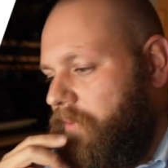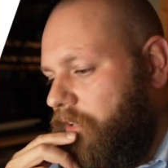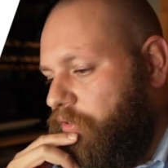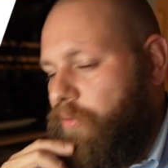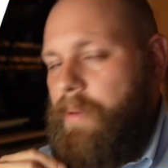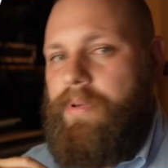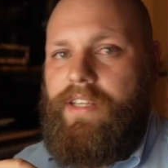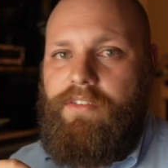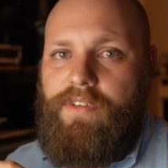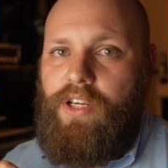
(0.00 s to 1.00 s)
If you remember
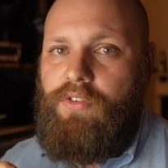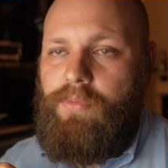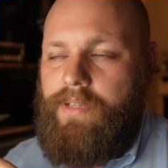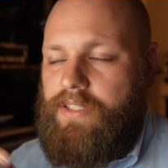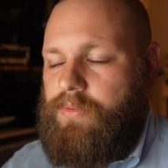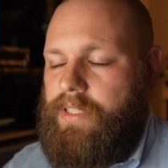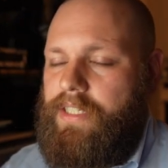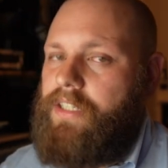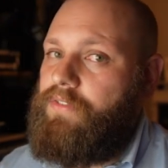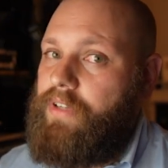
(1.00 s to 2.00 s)
in the video from last week,
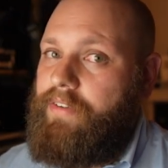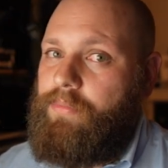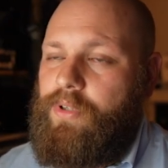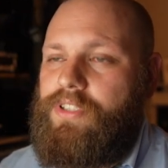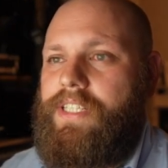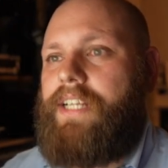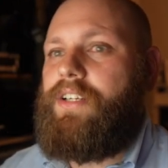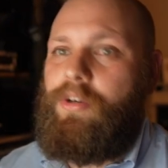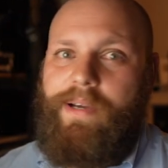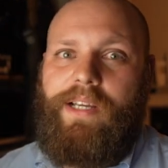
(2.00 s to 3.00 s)
and if you haven't watched that,
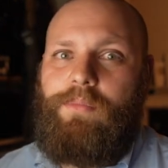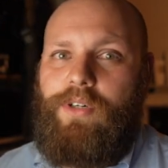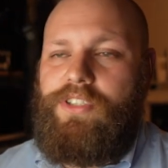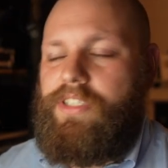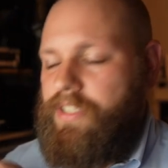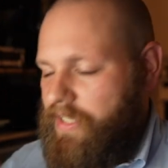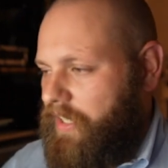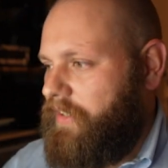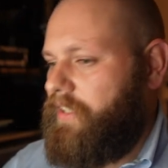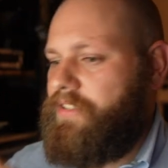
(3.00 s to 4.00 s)
go back and watch it.
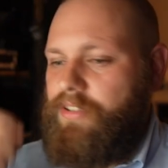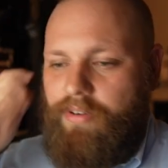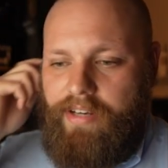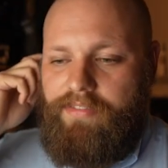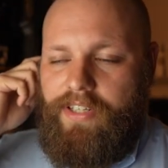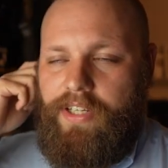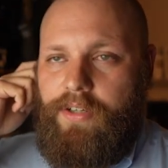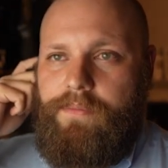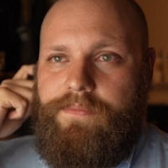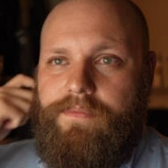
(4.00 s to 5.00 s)
I think it's a great
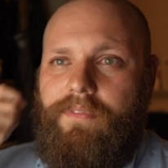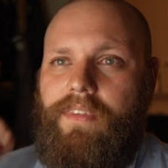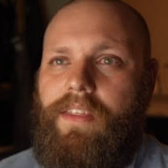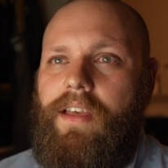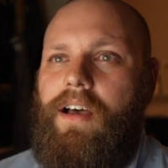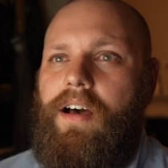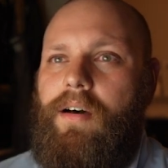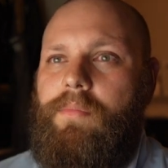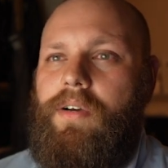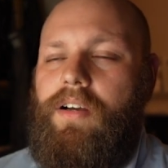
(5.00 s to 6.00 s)
video.
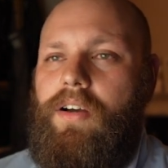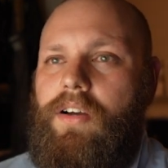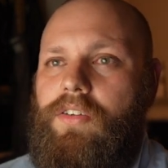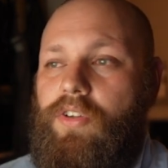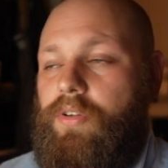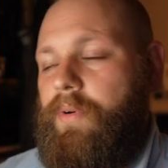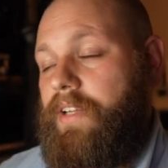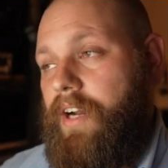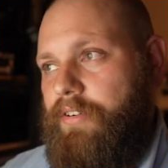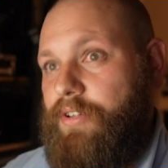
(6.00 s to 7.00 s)
Not the one
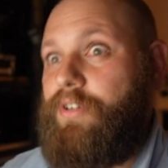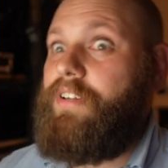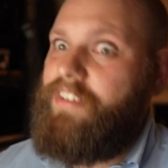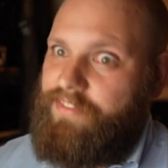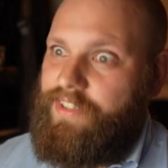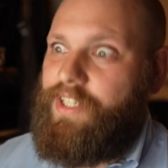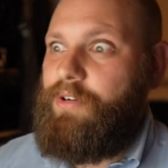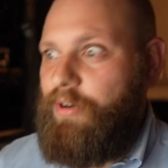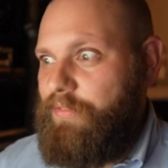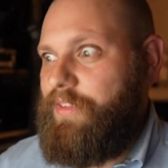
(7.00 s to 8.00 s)
that I recorded, the video
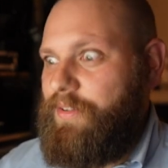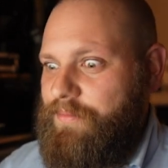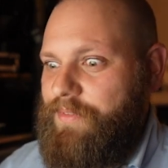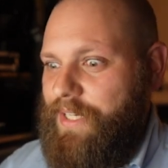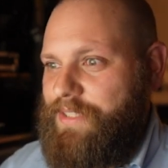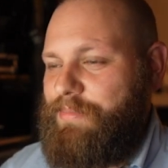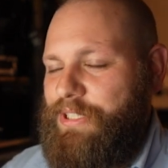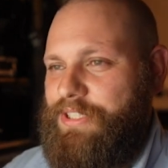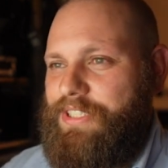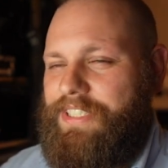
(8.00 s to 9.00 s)
of the
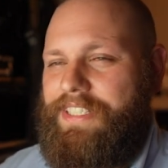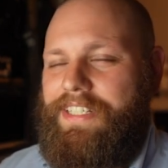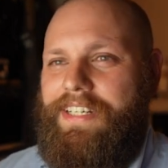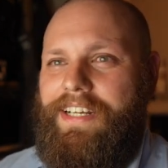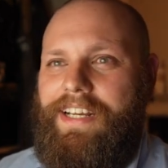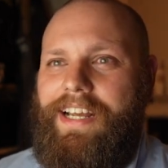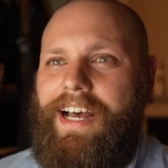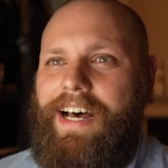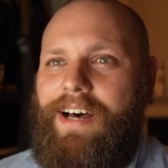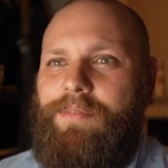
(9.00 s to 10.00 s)
exhibition.
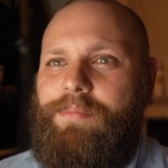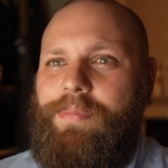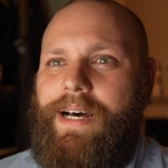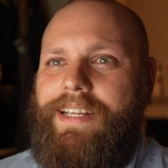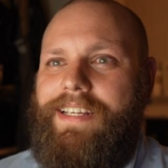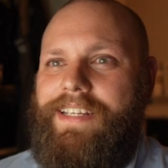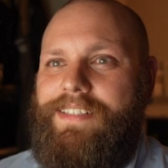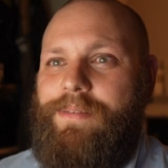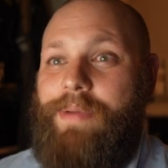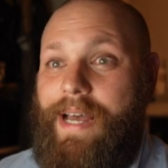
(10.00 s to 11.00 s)
But it is
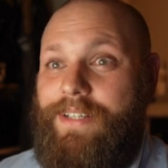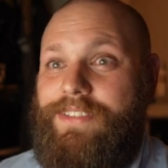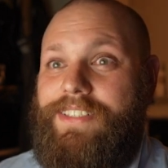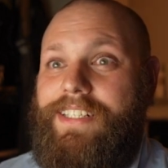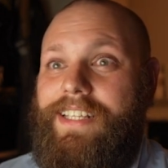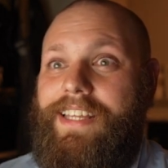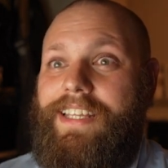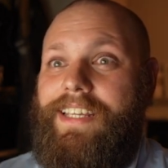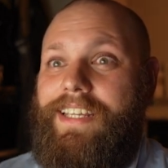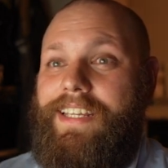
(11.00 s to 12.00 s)
about
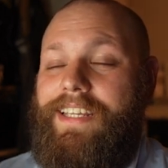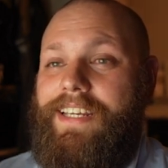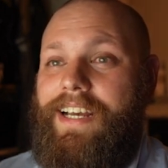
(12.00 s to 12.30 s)
the